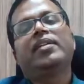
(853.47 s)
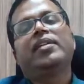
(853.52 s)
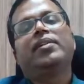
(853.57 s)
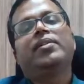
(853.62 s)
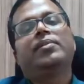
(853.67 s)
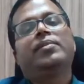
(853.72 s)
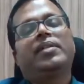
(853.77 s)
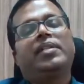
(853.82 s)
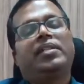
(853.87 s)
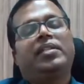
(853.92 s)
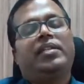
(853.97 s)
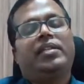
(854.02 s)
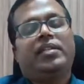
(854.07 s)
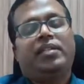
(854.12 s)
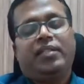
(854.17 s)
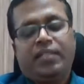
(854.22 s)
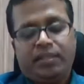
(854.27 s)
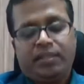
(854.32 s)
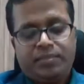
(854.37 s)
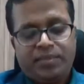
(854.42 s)
Well,
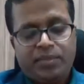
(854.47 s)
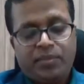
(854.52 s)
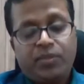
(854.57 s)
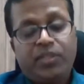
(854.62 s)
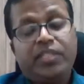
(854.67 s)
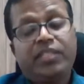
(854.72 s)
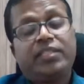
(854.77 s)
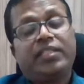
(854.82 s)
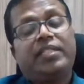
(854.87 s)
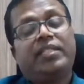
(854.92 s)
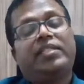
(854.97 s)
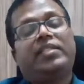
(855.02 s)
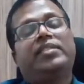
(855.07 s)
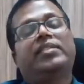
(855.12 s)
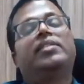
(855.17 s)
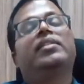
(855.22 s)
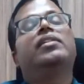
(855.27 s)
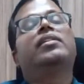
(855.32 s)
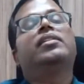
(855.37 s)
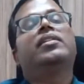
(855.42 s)
after knowing that
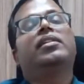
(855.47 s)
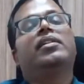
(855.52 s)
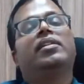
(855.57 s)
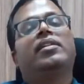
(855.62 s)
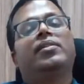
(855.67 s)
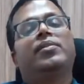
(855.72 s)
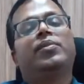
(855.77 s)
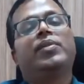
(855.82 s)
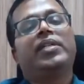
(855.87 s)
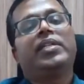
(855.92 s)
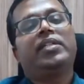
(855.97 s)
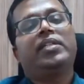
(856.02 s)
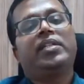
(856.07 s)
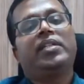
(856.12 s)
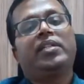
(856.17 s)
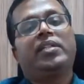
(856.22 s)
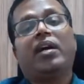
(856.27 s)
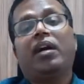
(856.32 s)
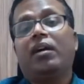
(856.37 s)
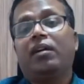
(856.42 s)
when and
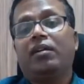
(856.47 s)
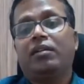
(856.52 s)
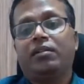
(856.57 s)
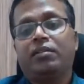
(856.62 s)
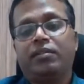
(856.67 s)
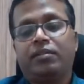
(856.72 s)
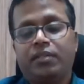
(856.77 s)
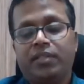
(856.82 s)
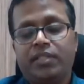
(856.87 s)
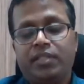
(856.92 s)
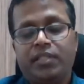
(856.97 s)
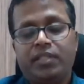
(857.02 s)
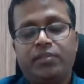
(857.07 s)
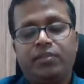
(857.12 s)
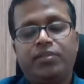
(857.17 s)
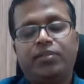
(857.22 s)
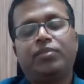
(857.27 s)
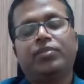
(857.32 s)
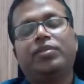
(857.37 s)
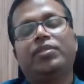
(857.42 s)
how, where we
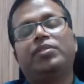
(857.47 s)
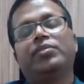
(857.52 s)
should